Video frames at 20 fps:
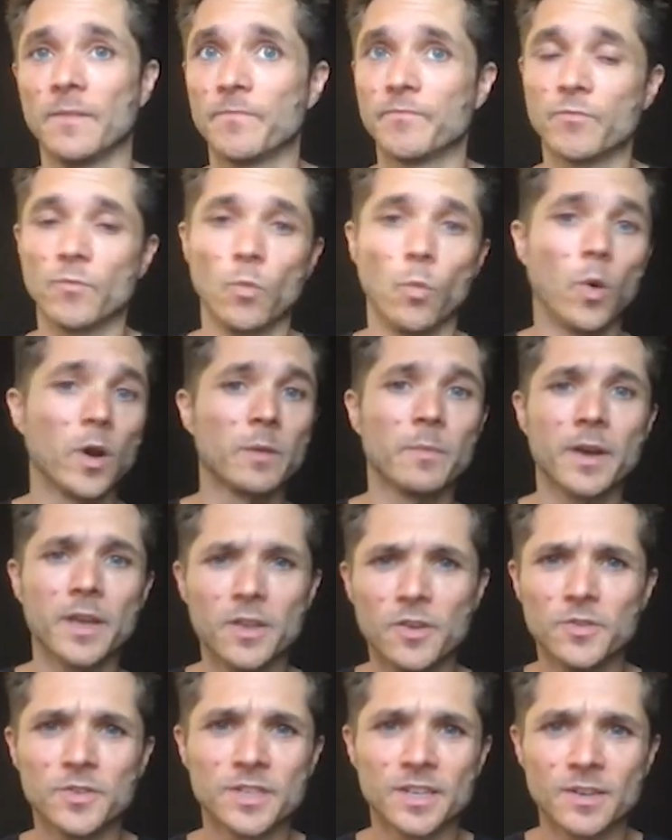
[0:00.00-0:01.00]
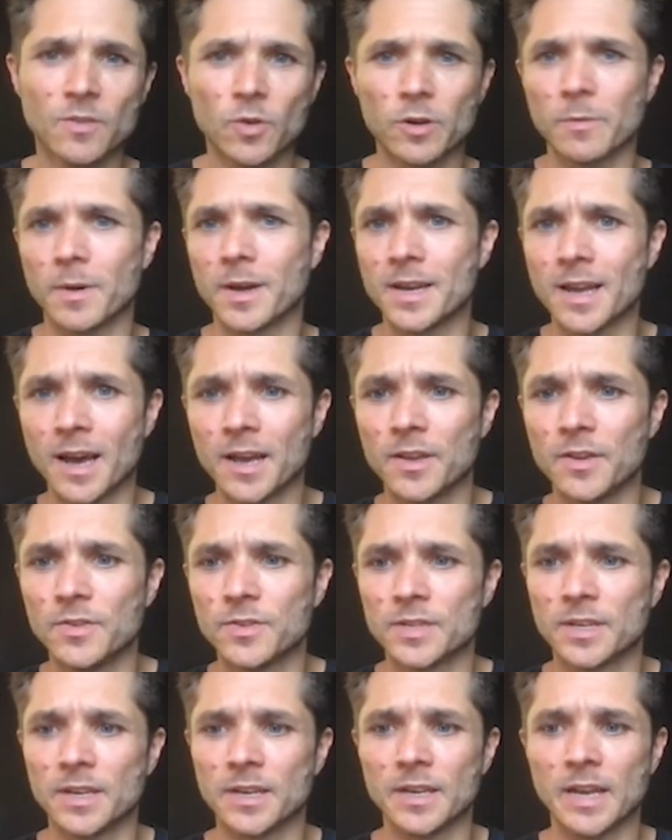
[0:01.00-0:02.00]
what am I using? What am I not
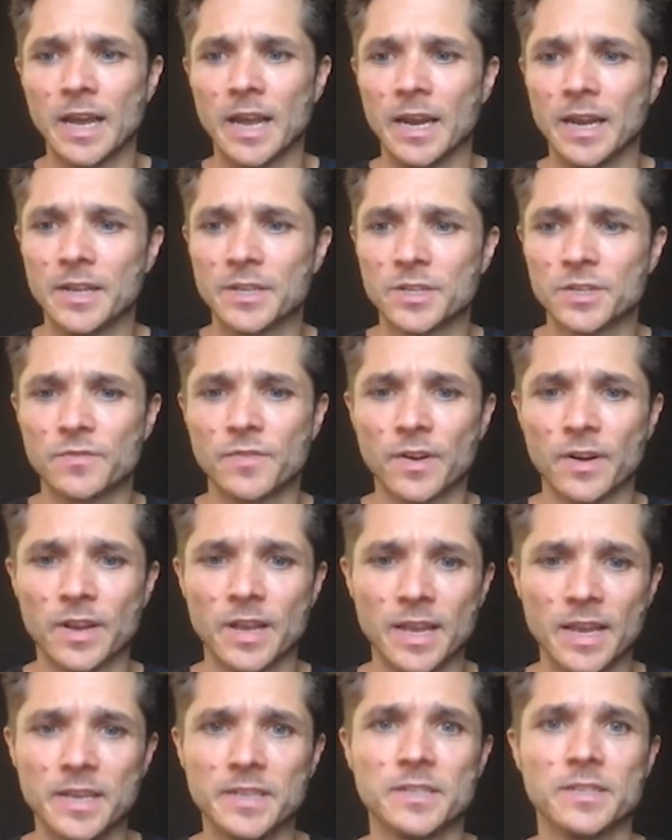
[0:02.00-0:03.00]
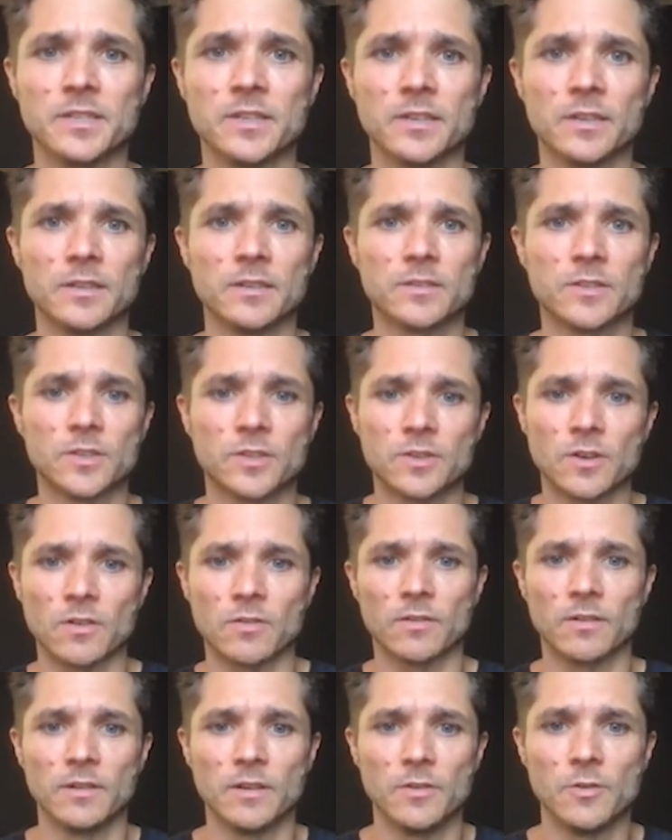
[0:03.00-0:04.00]
using? And it's just very easy to
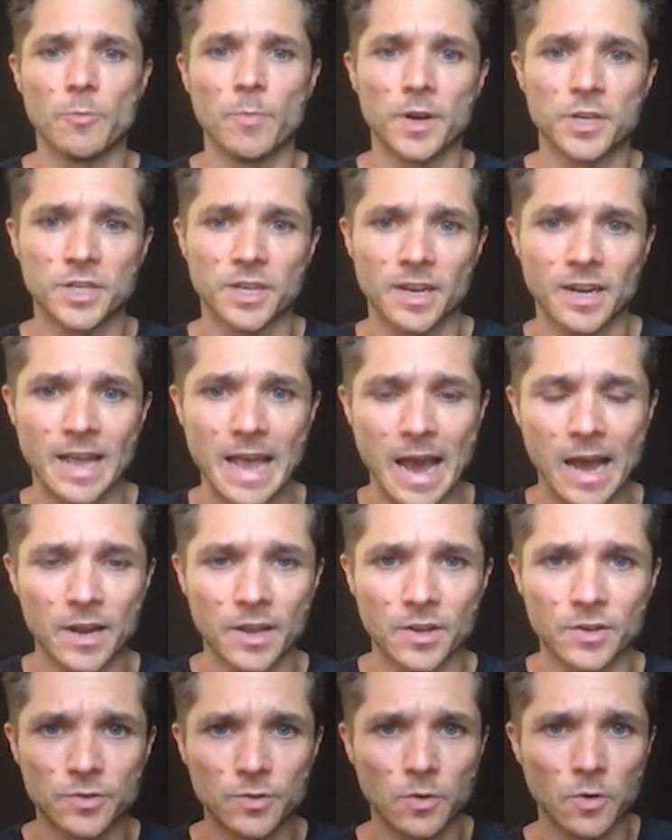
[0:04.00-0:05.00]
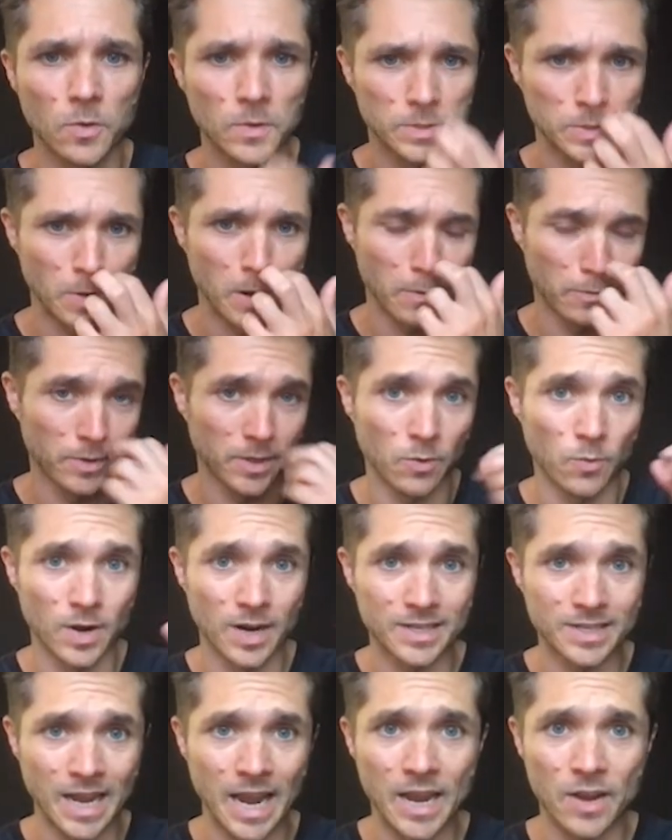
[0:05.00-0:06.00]
start your budget getting out of control. So I really want a
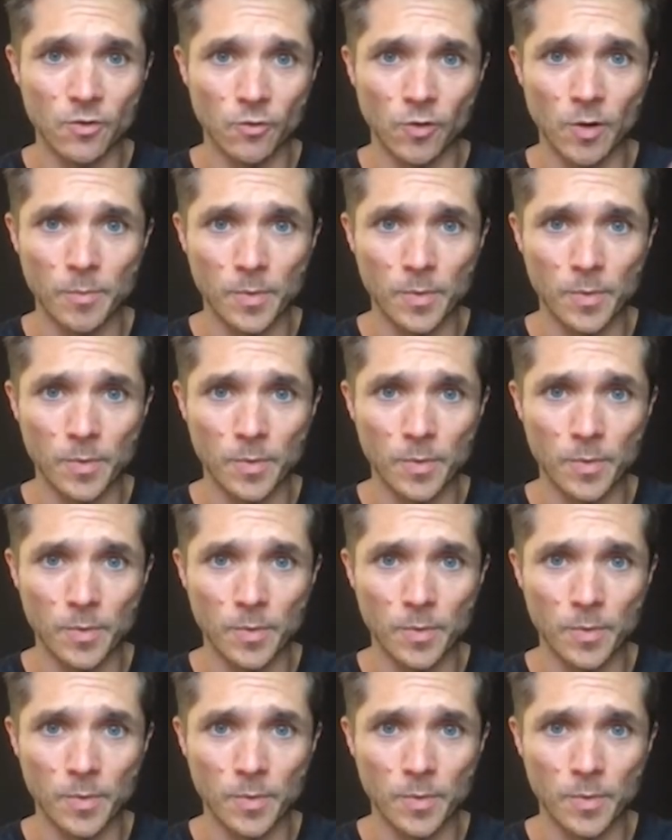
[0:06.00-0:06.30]
tight grip on